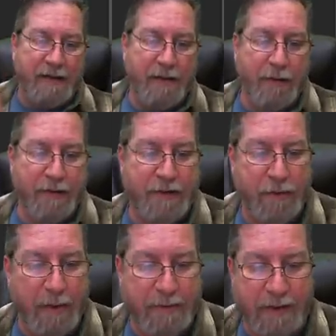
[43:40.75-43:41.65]
to do the
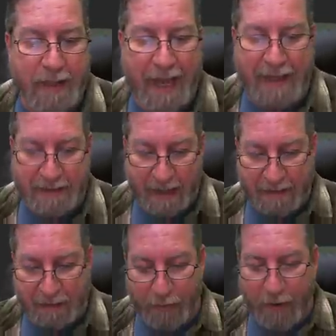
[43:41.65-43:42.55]
stripes last.
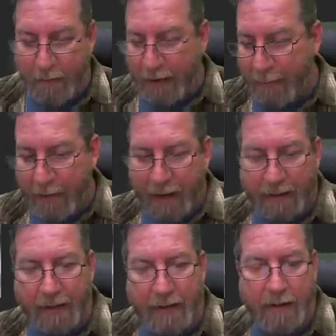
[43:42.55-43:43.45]
I do all my
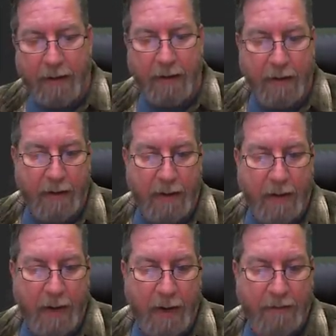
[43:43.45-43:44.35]
modeling
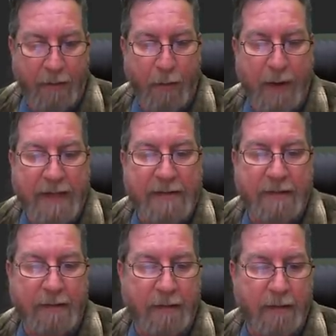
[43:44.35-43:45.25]
on the
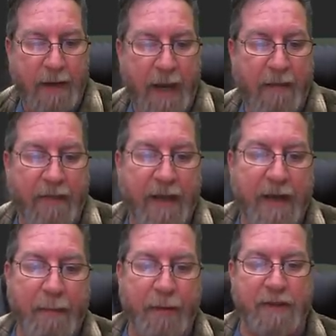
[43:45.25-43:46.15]
white, and then
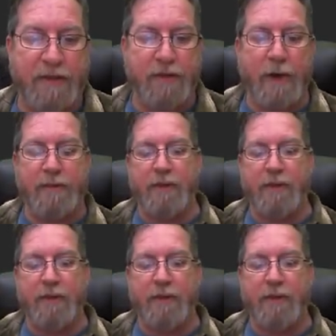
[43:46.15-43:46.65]
I put the stripes